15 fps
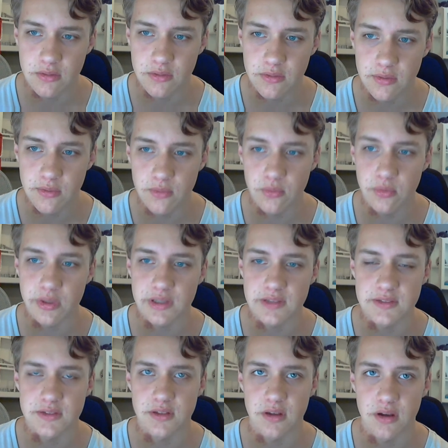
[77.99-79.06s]
two
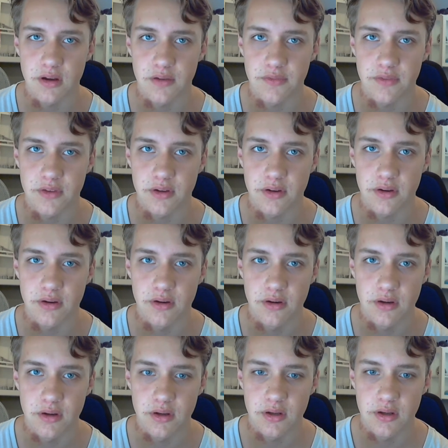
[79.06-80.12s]
weeks after
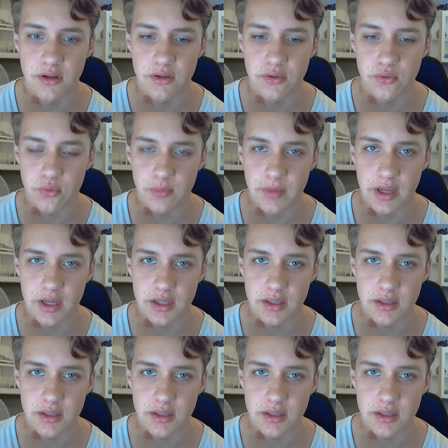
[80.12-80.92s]
DreamHack,